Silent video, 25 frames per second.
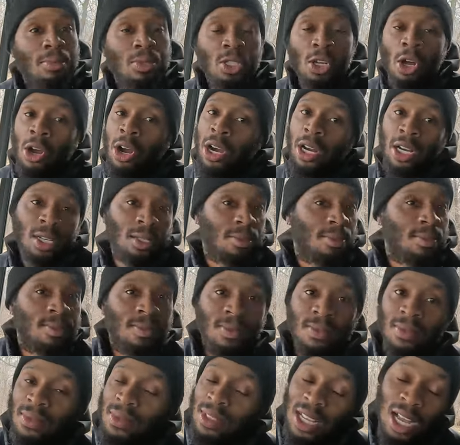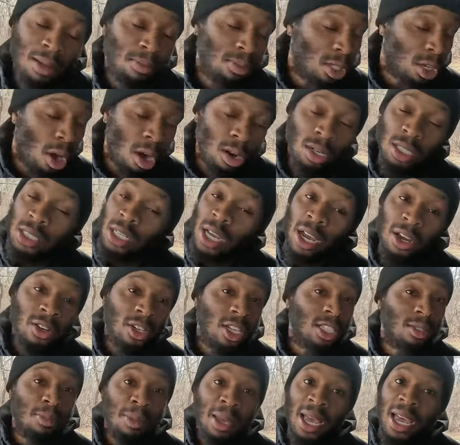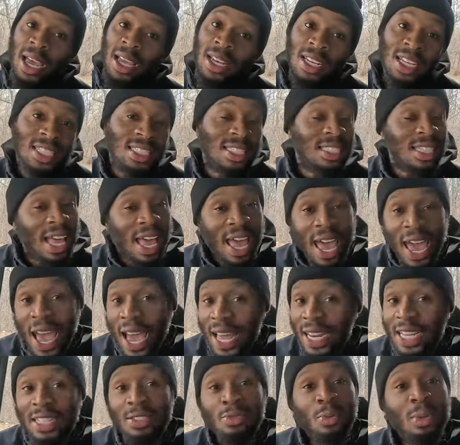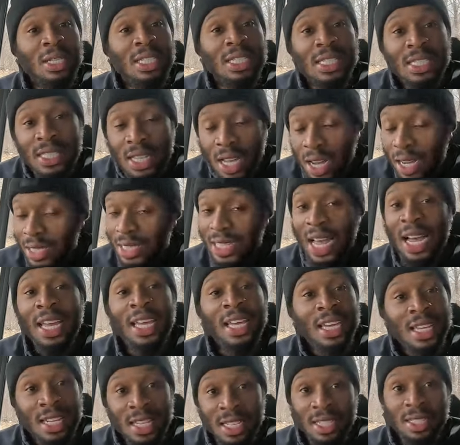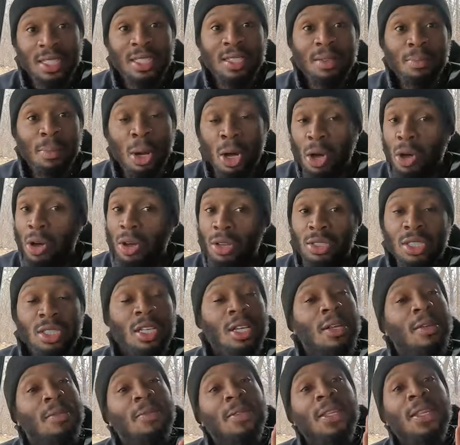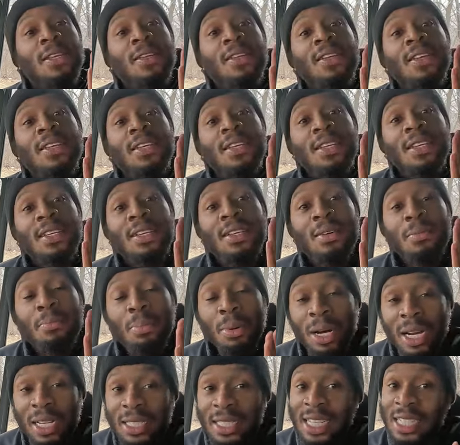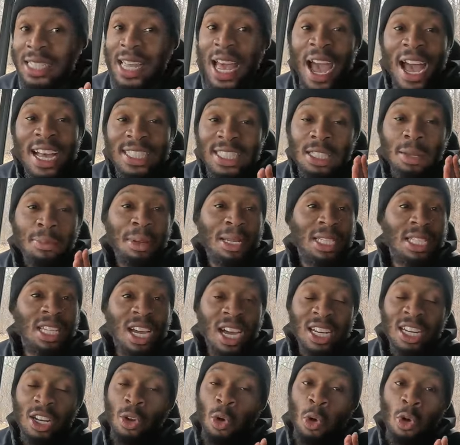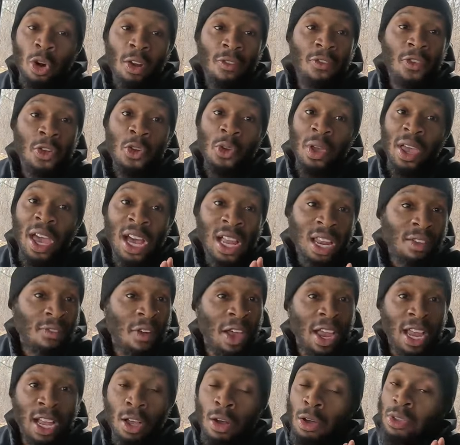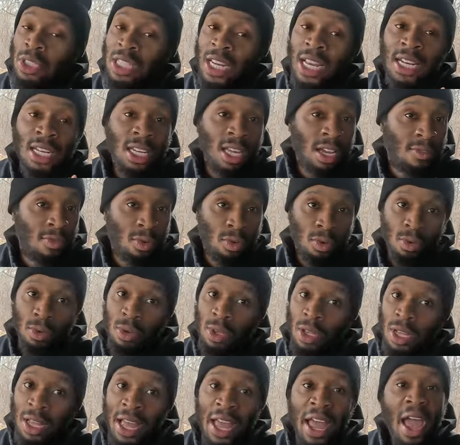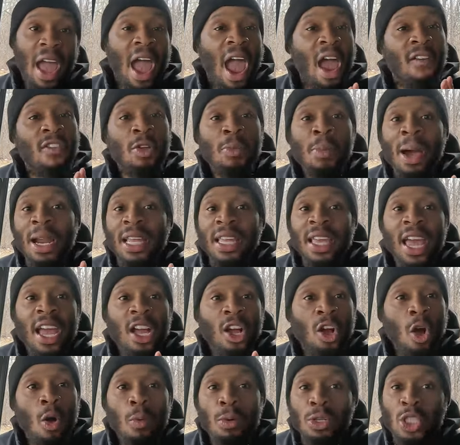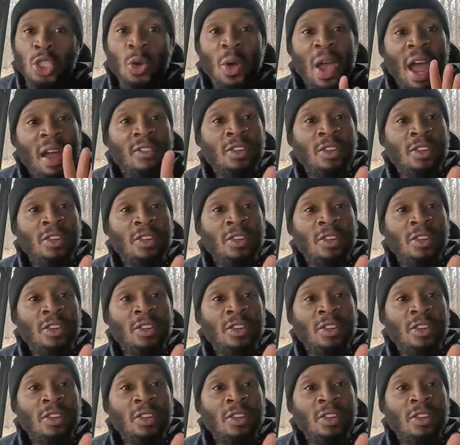I'm sorry. I'm sorry to tell you this, man. It's sad. It really sucks. I get it. Pause. But this has to be done in order for you to elevate and go to that level. Everybody can't go with you.